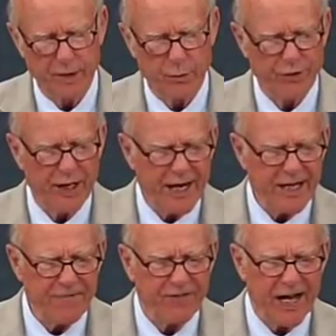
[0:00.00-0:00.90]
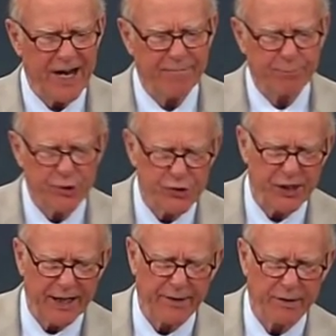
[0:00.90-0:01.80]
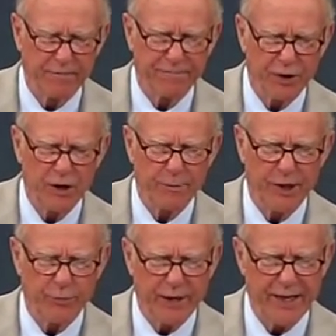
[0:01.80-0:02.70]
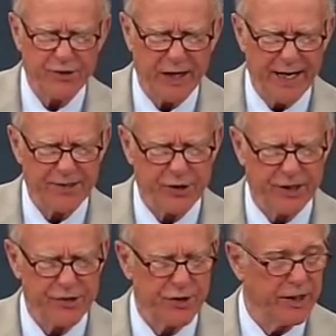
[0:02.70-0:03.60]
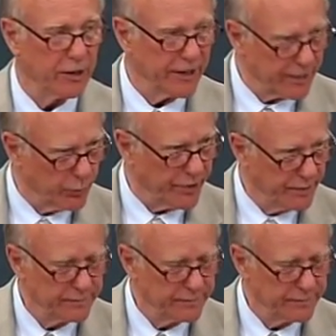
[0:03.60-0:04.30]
With 85% of farm and ranch assets illiquid,